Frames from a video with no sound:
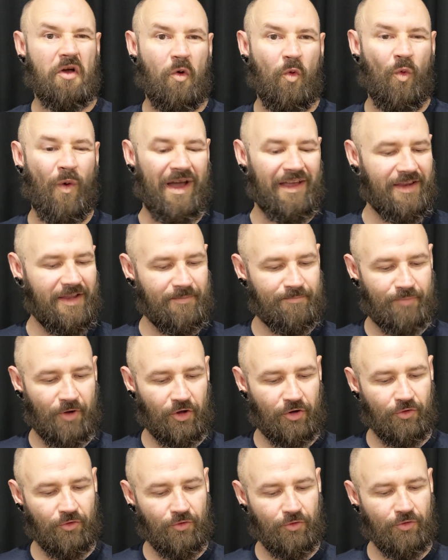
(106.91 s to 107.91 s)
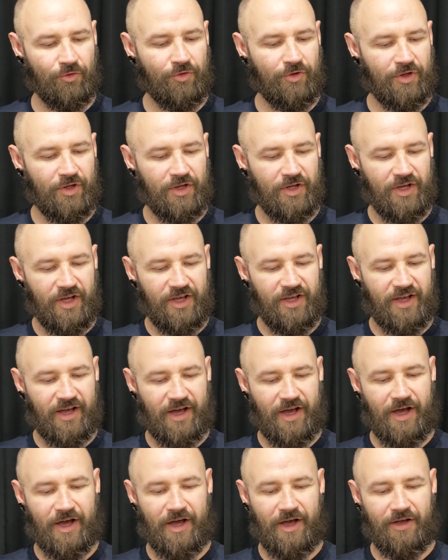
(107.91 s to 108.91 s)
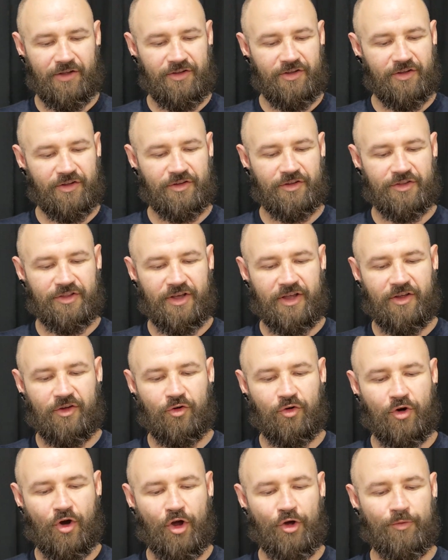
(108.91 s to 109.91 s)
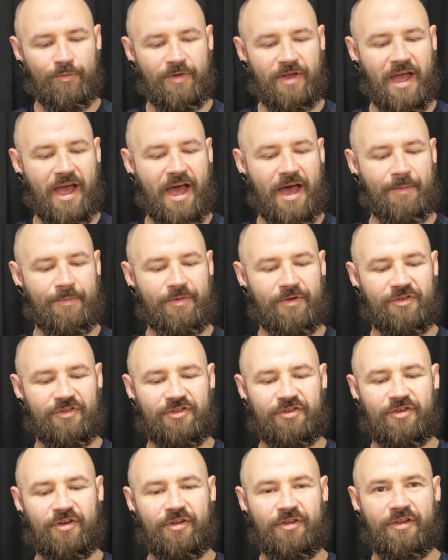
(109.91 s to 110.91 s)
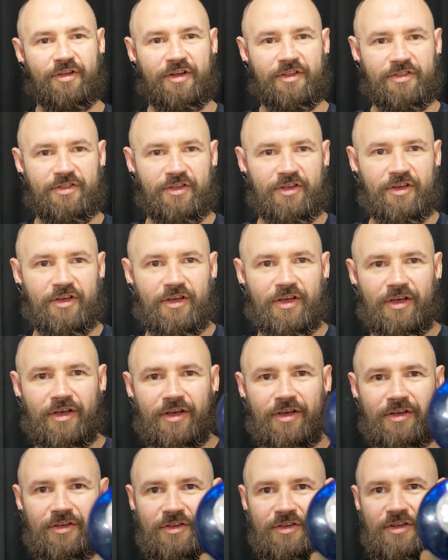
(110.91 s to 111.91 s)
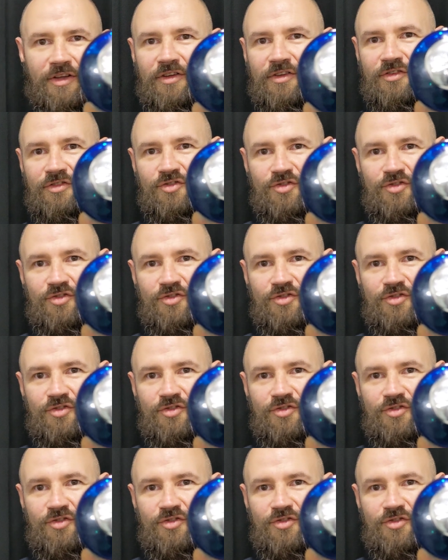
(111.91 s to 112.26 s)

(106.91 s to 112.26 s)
weighty bottle. You've got that chrome cap and it's got like the, you know,